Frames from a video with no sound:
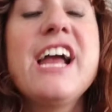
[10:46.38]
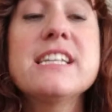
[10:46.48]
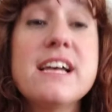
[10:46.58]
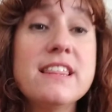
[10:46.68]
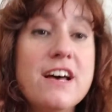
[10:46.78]

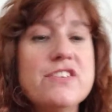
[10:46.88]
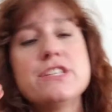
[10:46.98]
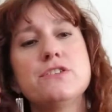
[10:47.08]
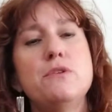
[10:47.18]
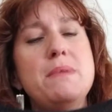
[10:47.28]
I love it
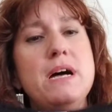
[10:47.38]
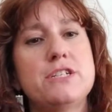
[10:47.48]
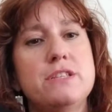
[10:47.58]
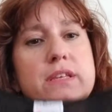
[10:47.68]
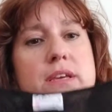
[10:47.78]
so
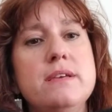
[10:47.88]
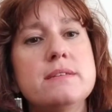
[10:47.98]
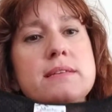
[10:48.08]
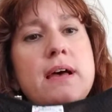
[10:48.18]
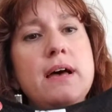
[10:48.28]
much.
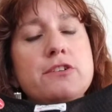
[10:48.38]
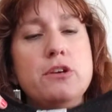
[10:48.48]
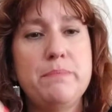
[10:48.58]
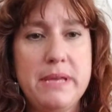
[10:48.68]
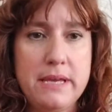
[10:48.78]
These
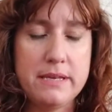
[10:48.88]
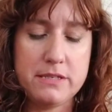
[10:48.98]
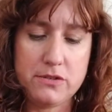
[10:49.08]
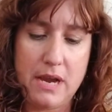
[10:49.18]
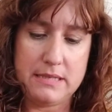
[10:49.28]
trapeze
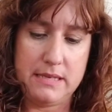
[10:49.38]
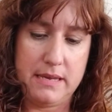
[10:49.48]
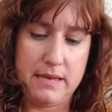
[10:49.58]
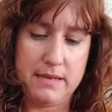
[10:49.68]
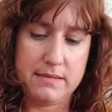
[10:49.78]

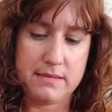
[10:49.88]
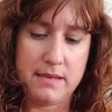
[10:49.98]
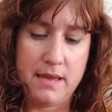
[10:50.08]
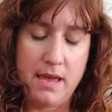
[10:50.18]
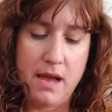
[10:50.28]
dresses,
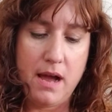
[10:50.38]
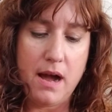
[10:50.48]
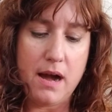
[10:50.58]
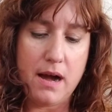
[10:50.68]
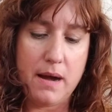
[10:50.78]

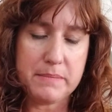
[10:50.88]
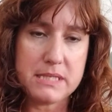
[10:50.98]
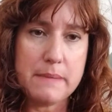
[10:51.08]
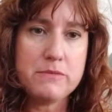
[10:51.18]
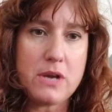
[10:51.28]
um,
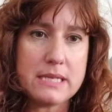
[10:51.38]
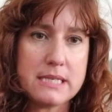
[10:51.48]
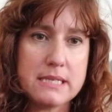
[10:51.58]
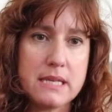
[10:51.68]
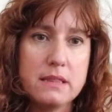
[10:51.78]
slip
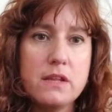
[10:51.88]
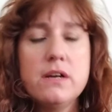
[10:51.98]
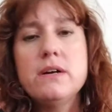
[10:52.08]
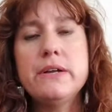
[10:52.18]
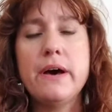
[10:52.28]
dresses
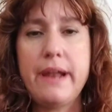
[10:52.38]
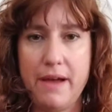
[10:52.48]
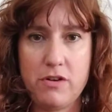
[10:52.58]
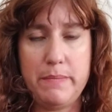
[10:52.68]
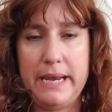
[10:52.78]
look good on
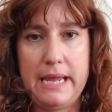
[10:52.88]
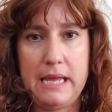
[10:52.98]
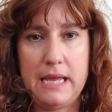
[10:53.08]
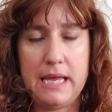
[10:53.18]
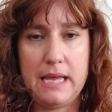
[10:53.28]
everybody.
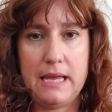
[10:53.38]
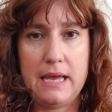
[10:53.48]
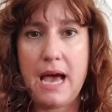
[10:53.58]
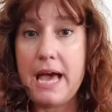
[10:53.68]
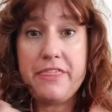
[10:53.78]

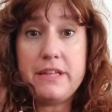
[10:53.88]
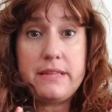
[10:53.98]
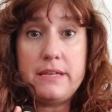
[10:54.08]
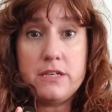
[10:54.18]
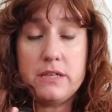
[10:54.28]
I think
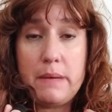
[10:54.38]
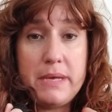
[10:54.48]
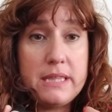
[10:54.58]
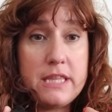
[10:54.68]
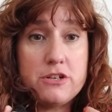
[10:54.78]
they do. I
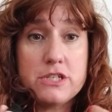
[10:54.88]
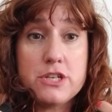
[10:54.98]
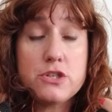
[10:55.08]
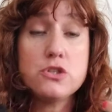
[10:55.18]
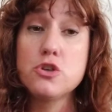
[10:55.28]
mean, they're just a
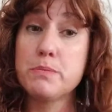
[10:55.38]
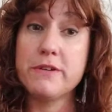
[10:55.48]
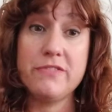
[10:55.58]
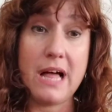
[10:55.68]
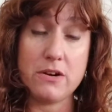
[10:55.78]
super
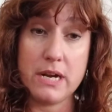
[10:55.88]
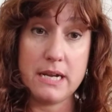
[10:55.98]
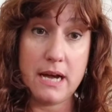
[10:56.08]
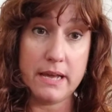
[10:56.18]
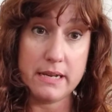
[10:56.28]
flattering
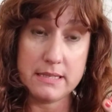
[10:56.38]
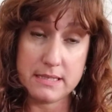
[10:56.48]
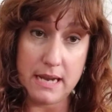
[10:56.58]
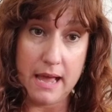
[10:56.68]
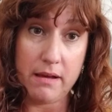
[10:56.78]
cut and
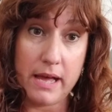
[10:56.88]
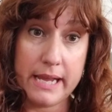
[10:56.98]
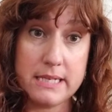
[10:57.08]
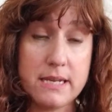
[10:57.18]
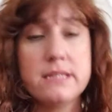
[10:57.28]
style. I
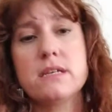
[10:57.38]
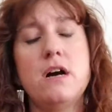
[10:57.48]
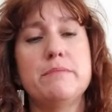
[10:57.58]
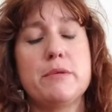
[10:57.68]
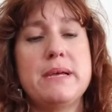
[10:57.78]
get tons of
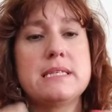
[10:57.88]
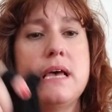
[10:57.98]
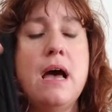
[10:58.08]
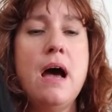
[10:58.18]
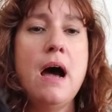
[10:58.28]
compliments.
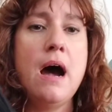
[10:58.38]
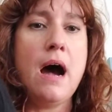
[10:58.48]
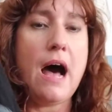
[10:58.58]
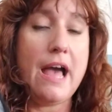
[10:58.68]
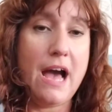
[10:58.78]

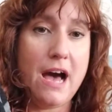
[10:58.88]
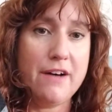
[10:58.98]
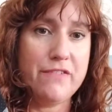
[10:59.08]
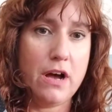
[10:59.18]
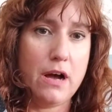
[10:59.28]
I
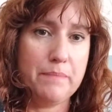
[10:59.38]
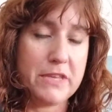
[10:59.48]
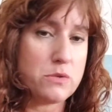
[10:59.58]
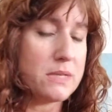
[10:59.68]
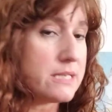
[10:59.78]
have, um,
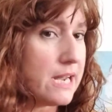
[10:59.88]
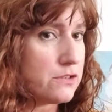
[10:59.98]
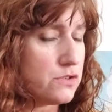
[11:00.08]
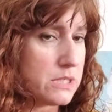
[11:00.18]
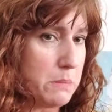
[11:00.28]
this one's an
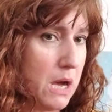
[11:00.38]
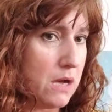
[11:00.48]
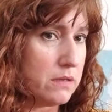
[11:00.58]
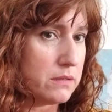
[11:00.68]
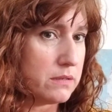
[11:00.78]
extra small.